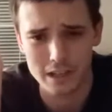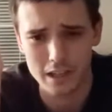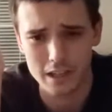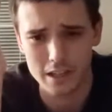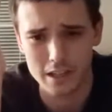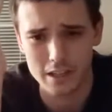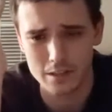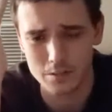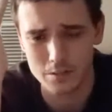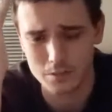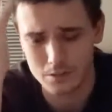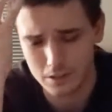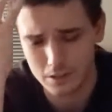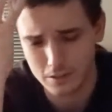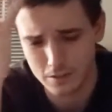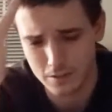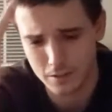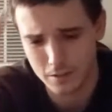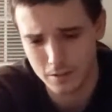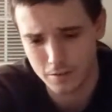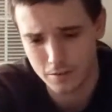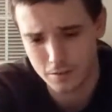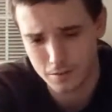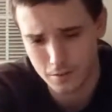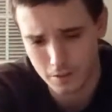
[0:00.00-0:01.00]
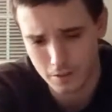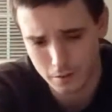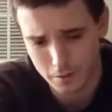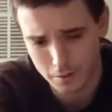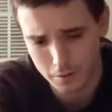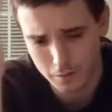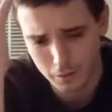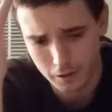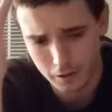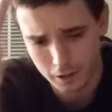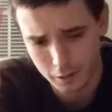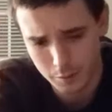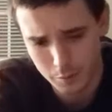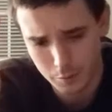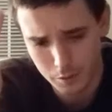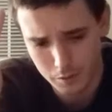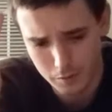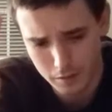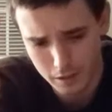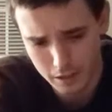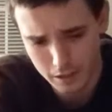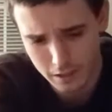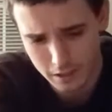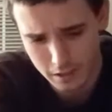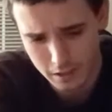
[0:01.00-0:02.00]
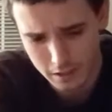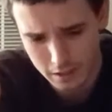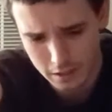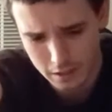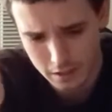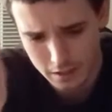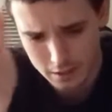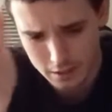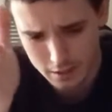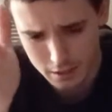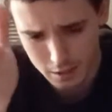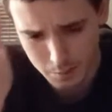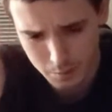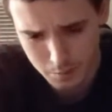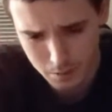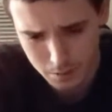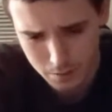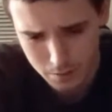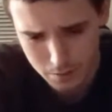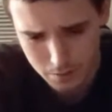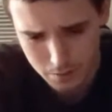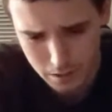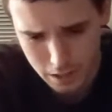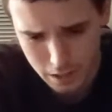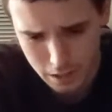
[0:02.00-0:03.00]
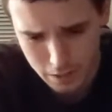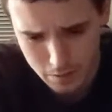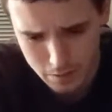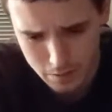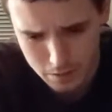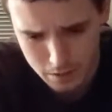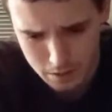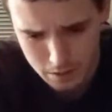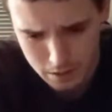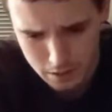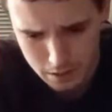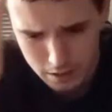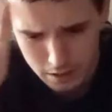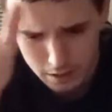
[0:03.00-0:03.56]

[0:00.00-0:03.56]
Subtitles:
and it was definitely a funny movie somewhat throughout.